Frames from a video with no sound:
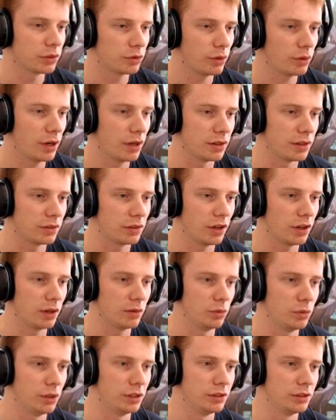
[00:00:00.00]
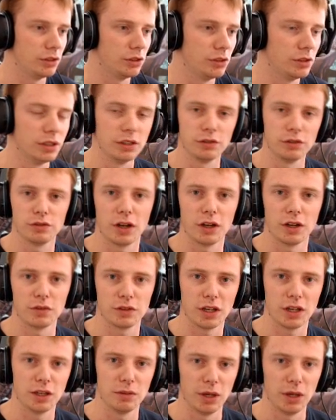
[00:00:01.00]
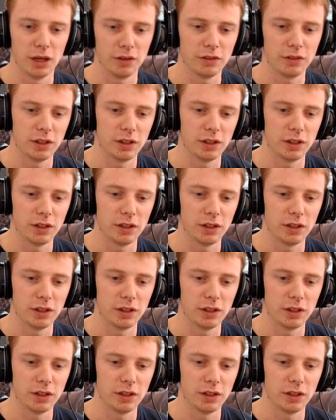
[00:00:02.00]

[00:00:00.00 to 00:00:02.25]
around the time when Unity 5 came out.